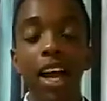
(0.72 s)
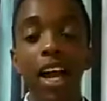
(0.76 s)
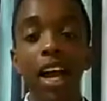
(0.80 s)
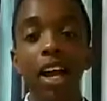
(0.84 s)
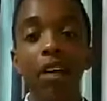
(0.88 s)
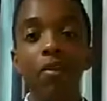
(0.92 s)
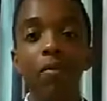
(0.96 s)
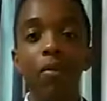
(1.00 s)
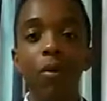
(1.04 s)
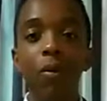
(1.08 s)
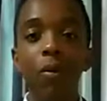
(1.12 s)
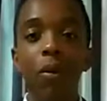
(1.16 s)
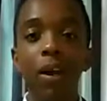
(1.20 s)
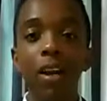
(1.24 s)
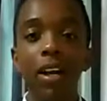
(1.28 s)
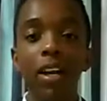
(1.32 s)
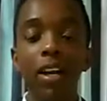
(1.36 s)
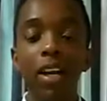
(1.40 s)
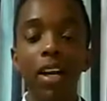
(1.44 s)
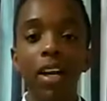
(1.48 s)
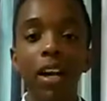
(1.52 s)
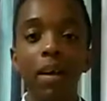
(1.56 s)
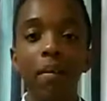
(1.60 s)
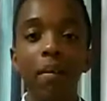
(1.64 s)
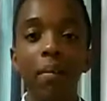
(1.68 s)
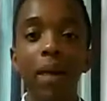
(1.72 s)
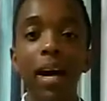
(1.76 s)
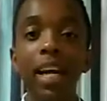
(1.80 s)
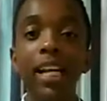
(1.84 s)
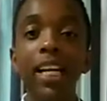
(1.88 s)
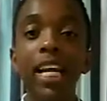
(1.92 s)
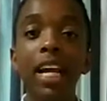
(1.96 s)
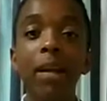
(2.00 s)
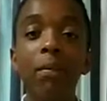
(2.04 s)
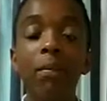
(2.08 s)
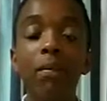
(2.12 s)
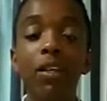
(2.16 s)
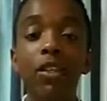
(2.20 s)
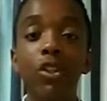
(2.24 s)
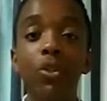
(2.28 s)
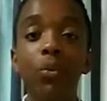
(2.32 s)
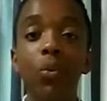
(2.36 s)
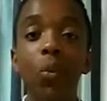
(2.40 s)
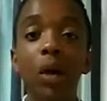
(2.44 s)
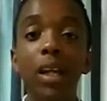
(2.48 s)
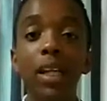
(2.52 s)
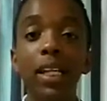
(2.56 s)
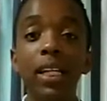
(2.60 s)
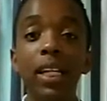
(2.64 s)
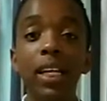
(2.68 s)
Hey everyone, my name is
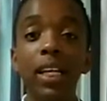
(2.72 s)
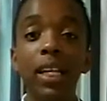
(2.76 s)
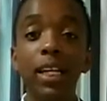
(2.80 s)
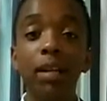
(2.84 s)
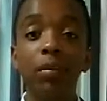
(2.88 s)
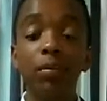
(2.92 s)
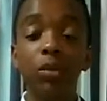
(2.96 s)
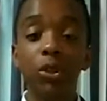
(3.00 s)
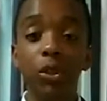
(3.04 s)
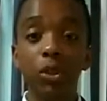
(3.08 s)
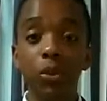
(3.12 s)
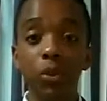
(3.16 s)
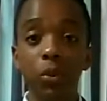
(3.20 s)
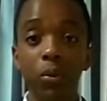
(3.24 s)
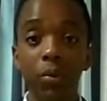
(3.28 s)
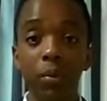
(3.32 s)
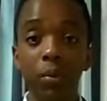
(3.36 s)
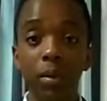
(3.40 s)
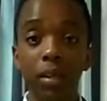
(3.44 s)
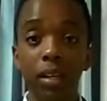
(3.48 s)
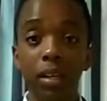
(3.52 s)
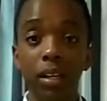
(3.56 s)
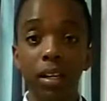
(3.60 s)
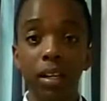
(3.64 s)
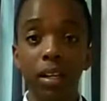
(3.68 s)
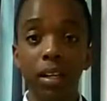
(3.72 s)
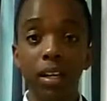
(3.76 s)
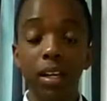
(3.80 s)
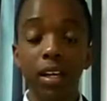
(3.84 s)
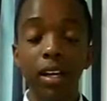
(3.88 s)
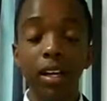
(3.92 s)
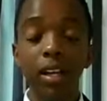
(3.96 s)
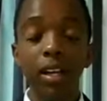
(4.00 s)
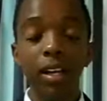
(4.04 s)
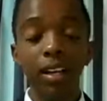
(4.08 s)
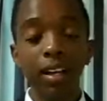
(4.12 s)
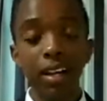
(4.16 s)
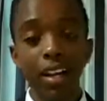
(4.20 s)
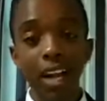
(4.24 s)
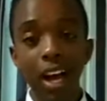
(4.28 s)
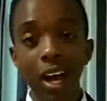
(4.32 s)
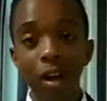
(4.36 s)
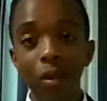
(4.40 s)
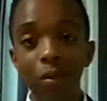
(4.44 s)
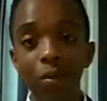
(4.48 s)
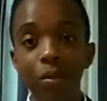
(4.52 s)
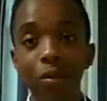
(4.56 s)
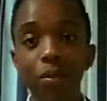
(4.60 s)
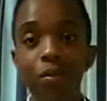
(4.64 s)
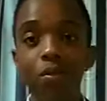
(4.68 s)
Wandile,
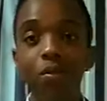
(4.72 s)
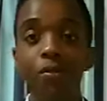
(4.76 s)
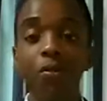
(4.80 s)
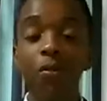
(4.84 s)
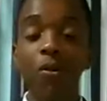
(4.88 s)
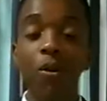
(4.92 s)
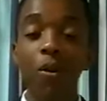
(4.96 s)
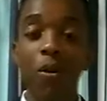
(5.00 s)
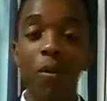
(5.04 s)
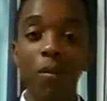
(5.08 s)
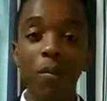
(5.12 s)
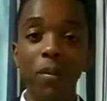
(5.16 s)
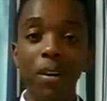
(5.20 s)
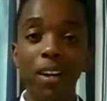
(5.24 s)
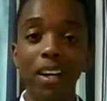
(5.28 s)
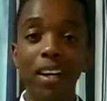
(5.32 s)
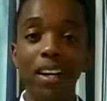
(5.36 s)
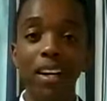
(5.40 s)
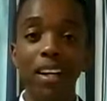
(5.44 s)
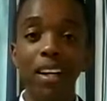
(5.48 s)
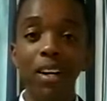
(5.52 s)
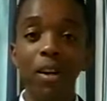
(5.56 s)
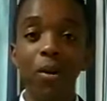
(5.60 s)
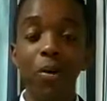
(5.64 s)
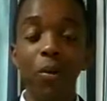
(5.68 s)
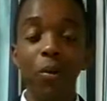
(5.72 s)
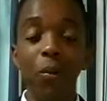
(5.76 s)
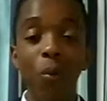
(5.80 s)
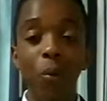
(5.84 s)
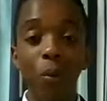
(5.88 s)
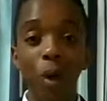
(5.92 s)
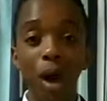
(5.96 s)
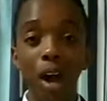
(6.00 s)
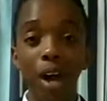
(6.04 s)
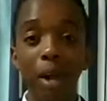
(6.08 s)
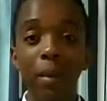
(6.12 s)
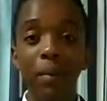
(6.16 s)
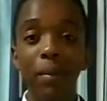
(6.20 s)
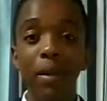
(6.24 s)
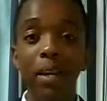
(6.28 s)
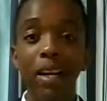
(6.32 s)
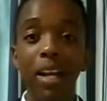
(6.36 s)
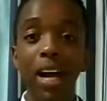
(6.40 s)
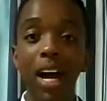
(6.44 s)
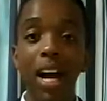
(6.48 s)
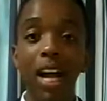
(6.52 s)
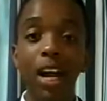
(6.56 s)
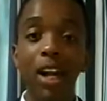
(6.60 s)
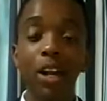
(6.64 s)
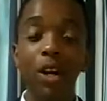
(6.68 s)
now the former
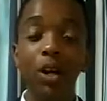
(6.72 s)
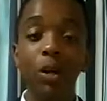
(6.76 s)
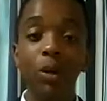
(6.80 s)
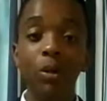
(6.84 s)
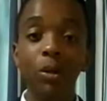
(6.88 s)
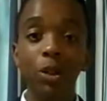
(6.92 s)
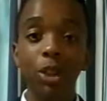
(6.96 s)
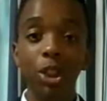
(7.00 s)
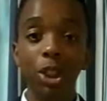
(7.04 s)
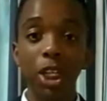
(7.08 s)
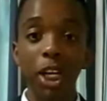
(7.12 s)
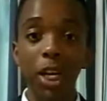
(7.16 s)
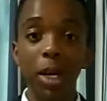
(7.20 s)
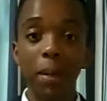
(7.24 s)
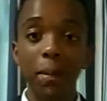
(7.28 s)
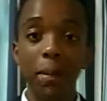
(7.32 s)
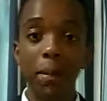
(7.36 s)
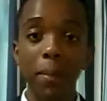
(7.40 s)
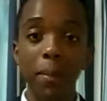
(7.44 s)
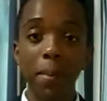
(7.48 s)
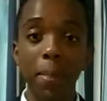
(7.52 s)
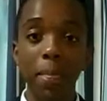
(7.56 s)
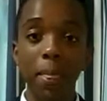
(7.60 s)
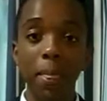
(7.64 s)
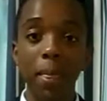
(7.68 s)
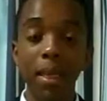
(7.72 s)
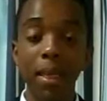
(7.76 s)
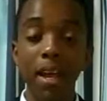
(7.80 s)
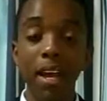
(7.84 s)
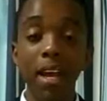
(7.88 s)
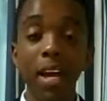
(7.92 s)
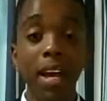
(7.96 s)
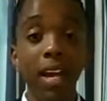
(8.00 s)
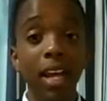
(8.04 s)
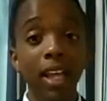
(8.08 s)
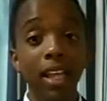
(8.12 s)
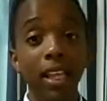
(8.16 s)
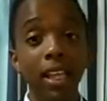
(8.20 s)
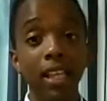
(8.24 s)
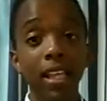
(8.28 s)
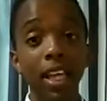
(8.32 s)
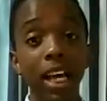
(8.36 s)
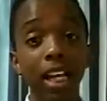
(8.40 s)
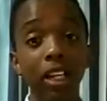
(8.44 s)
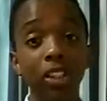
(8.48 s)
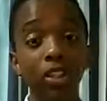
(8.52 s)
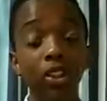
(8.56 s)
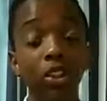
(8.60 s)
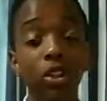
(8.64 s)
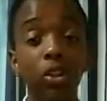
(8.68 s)
Wyman ILO chair.
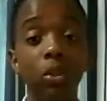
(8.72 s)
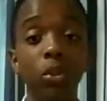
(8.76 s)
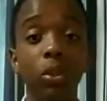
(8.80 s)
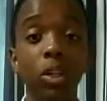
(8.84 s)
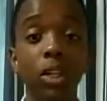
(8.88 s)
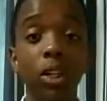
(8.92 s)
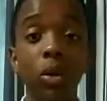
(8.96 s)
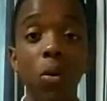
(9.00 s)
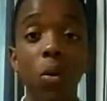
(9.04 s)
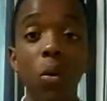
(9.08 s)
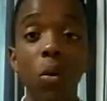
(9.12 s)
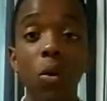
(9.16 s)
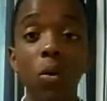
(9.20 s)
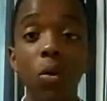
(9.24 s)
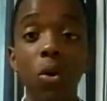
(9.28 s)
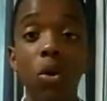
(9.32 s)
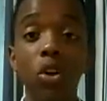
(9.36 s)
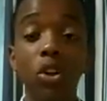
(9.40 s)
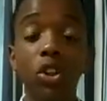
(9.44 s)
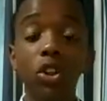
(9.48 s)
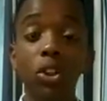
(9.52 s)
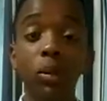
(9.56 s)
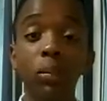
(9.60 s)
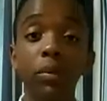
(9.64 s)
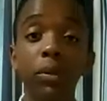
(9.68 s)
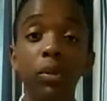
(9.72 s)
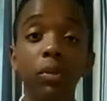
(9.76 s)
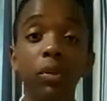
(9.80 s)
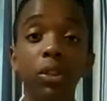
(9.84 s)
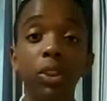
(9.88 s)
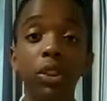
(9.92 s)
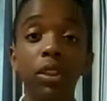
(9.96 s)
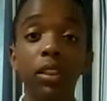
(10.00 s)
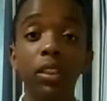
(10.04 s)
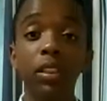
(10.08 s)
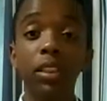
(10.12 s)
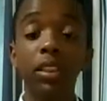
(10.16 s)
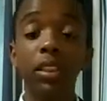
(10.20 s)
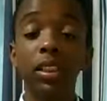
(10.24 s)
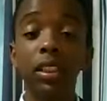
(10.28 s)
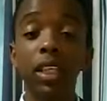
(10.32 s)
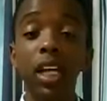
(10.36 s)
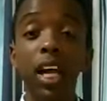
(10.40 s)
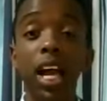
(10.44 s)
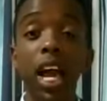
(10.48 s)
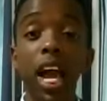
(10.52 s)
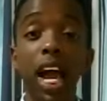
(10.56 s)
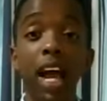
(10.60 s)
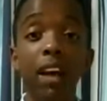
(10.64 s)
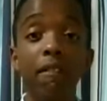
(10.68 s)
Thanks to your contributions
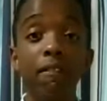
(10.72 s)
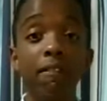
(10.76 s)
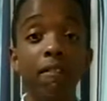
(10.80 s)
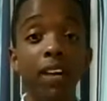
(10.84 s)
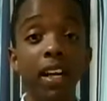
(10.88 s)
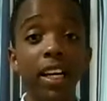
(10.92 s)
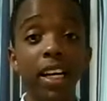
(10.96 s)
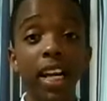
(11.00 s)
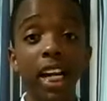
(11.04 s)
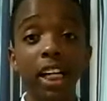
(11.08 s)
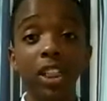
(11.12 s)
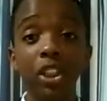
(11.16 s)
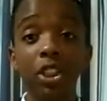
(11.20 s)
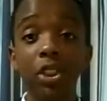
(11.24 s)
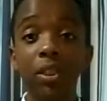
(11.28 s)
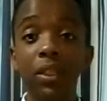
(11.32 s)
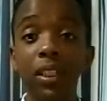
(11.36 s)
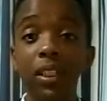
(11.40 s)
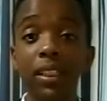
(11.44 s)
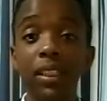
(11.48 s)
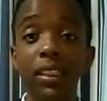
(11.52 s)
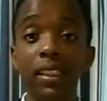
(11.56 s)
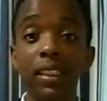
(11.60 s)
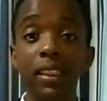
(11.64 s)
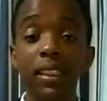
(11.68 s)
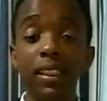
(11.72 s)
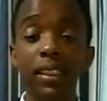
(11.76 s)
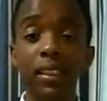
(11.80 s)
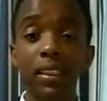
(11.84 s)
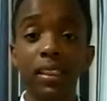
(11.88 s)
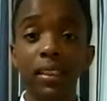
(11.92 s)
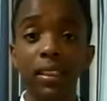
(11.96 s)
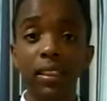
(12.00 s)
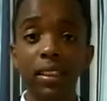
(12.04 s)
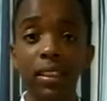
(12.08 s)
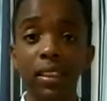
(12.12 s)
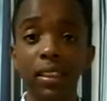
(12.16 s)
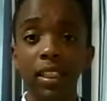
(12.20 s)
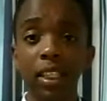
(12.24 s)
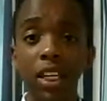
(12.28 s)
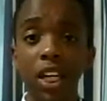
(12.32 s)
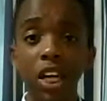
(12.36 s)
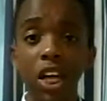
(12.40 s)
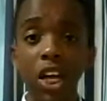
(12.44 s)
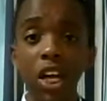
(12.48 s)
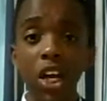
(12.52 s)
and financial assistance,